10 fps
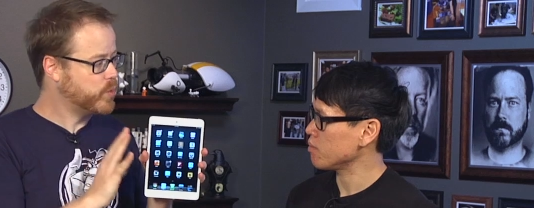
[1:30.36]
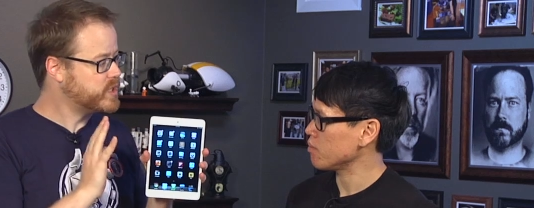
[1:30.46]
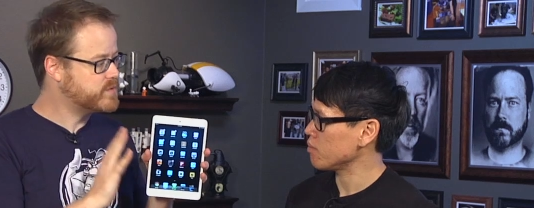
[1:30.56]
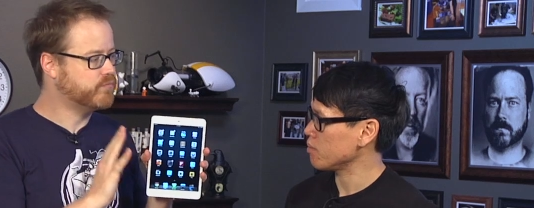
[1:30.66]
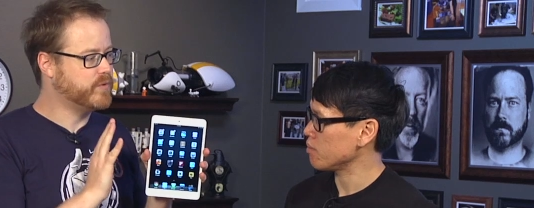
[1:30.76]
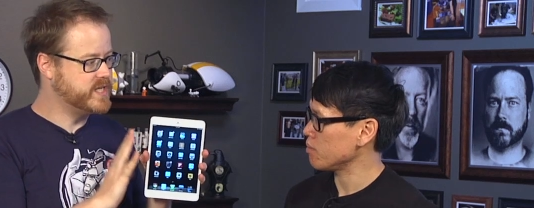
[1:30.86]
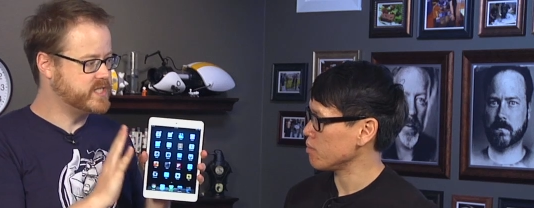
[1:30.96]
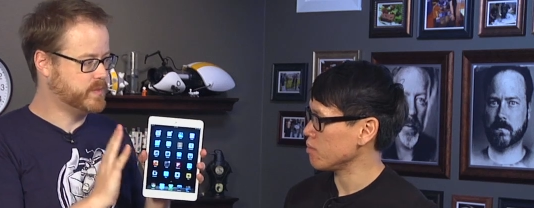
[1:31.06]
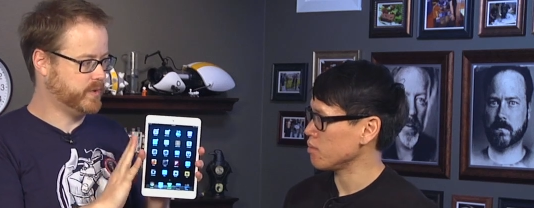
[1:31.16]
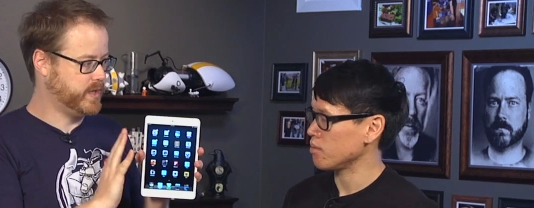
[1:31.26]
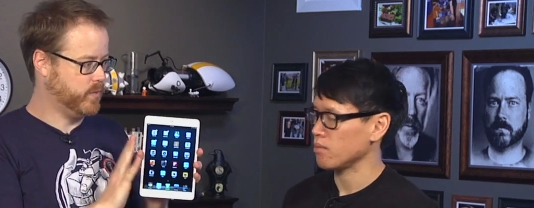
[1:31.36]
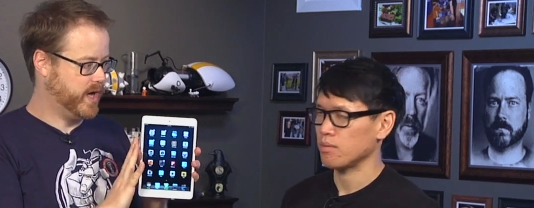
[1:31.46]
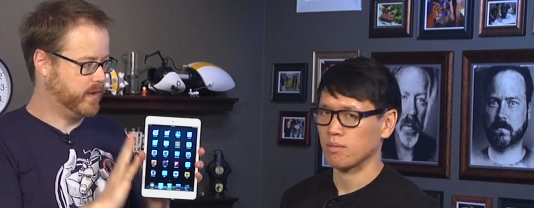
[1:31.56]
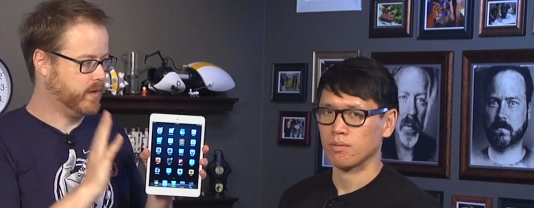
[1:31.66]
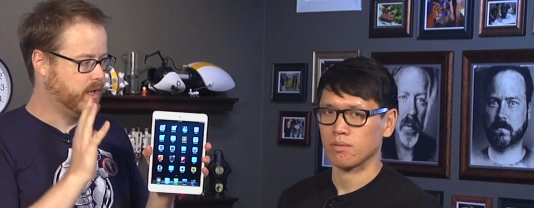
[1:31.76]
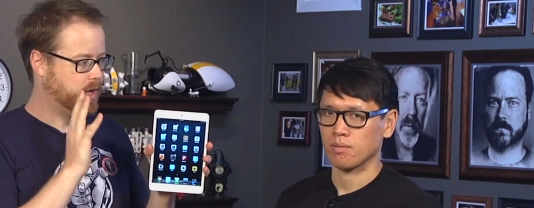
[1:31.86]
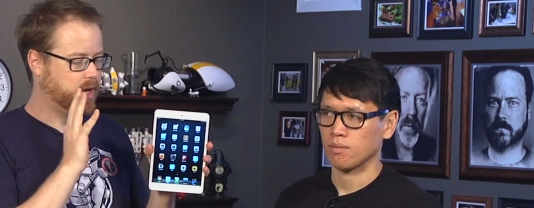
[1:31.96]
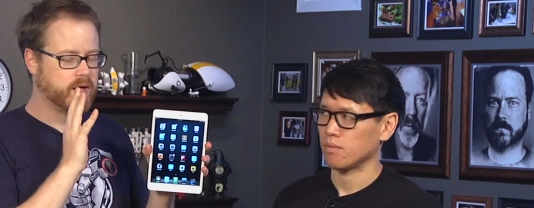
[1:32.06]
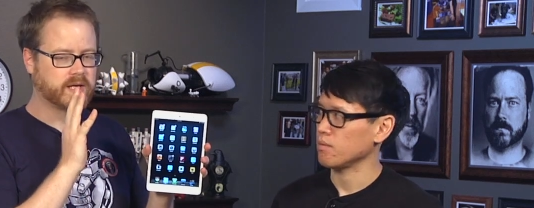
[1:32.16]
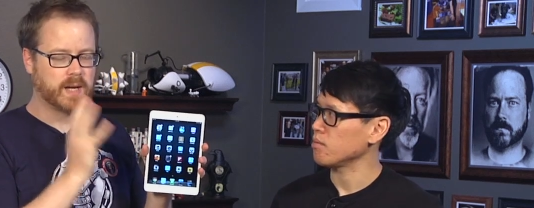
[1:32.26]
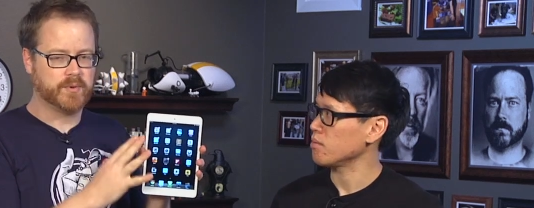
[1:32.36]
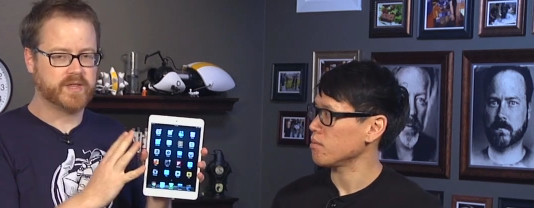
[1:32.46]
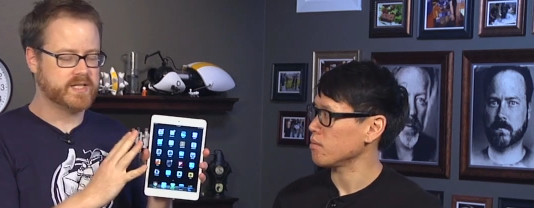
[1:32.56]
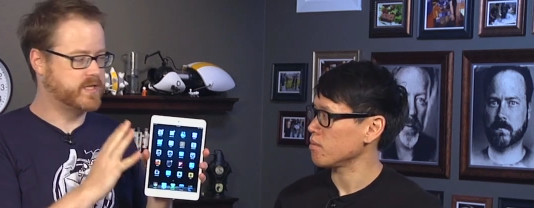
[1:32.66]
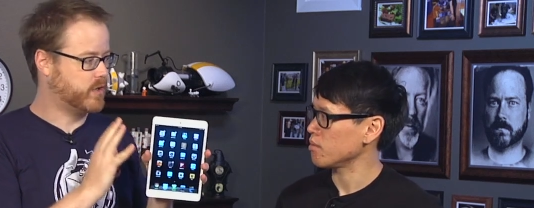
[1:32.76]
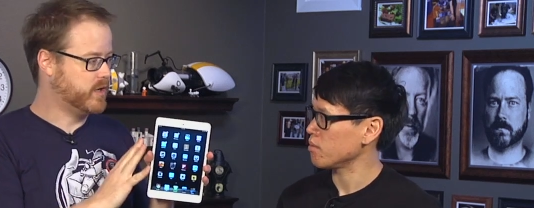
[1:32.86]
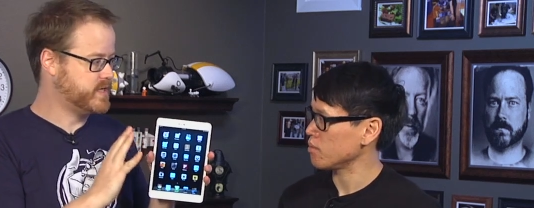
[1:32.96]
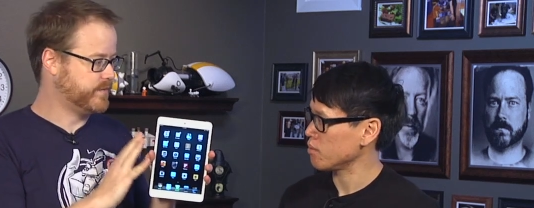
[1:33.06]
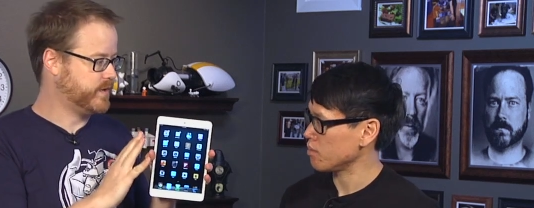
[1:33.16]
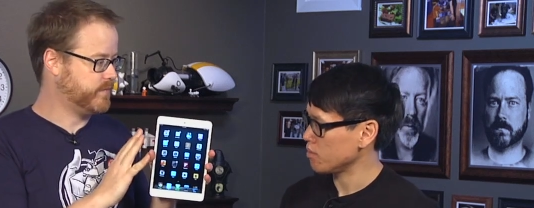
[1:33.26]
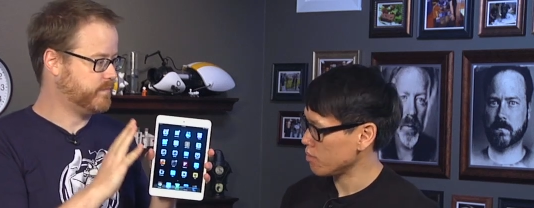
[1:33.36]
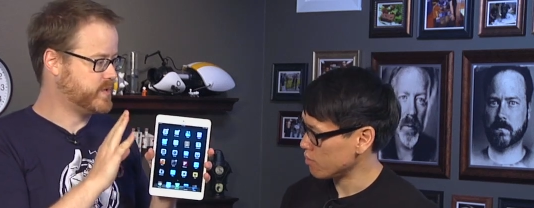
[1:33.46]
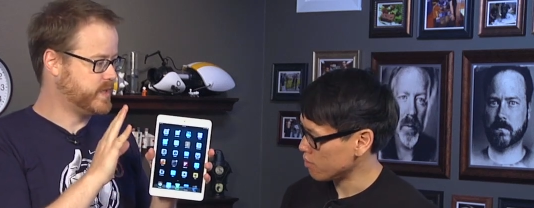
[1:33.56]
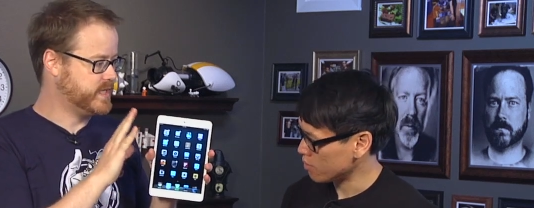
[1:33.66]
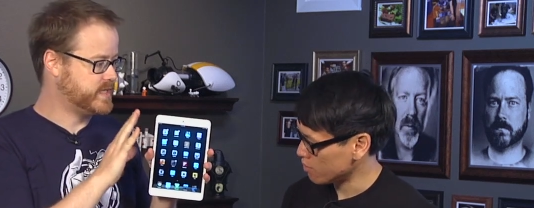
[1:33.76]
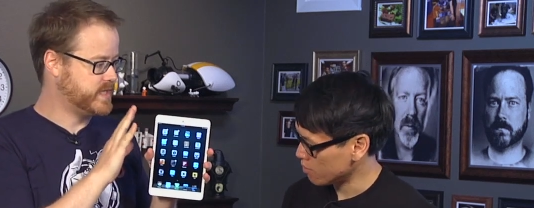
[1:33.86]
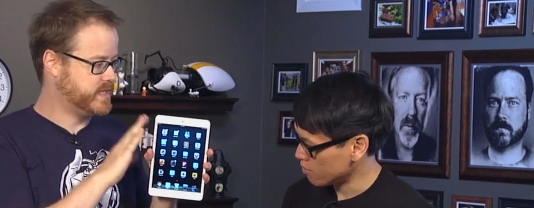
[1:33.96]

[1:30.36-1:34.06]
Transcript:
Speaker 1: works reasonably well. Uh, a couple of things that are different between this this